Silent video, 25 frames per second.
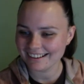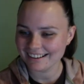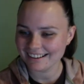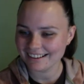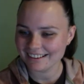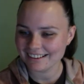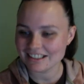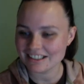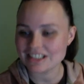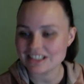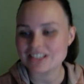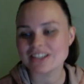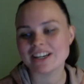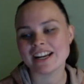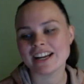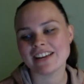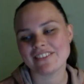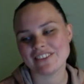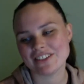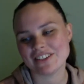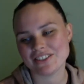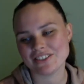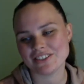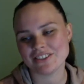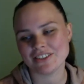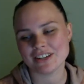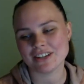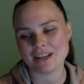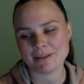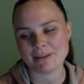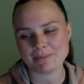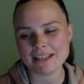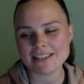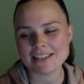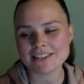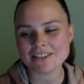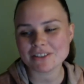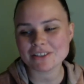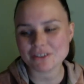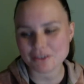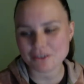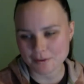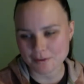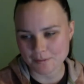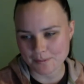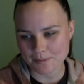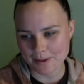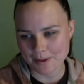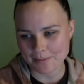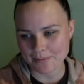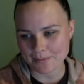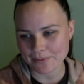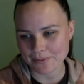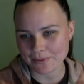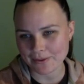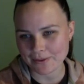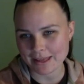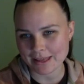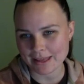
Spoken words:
You don't have Instagram. That's a lot of people, I